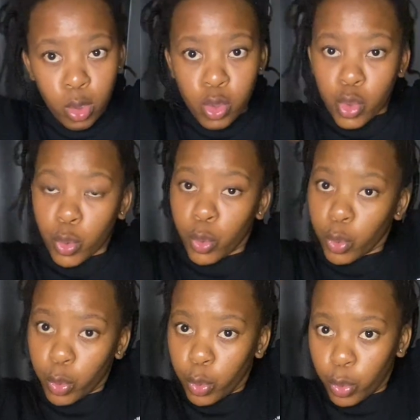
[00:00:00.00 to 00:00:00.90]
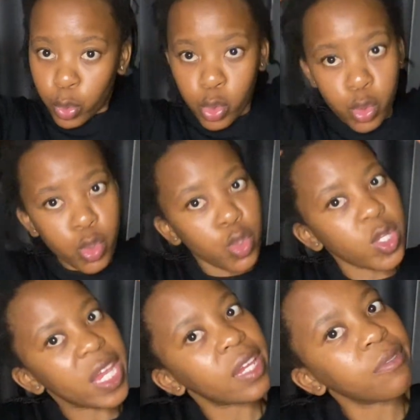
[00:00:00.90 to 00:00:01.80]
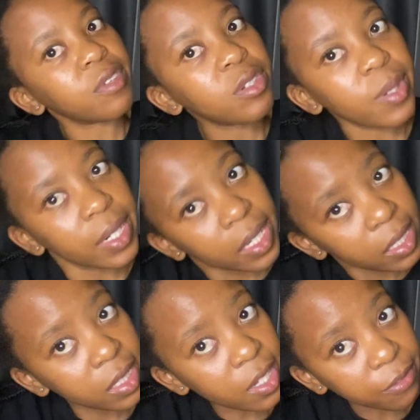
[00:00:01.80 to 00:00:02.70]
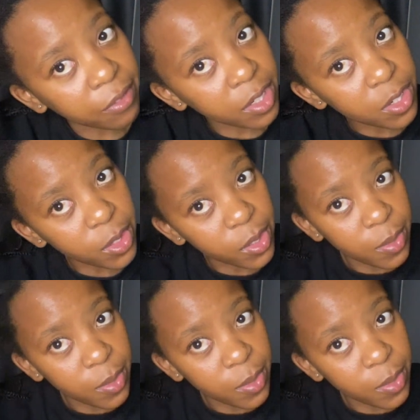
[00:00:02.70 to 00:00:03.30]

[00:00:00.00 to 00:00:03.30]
to take a video and edit a video